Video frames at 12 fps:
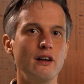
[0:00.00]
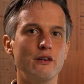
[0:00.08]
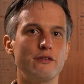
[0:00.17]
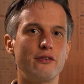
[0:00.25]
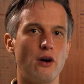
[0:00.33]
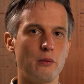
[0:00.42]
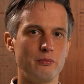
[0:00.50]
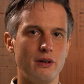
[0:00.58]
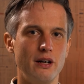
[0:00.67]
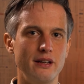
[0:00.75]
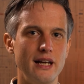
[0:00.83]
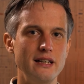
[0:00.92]
from
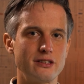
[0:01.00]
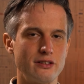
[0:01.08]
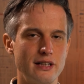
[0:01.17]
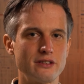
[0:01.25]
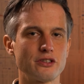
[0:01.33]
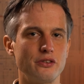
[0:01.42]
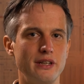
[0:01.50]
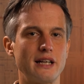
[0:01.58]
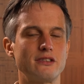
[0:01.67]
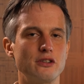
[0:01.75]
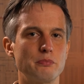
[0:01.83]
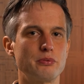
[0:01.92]
an internet
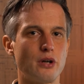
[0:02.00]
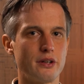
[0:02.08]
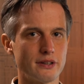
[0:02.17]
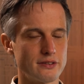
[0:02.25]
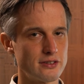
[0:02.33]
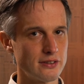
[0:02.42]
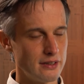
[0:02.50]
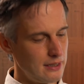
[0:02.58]
connected product.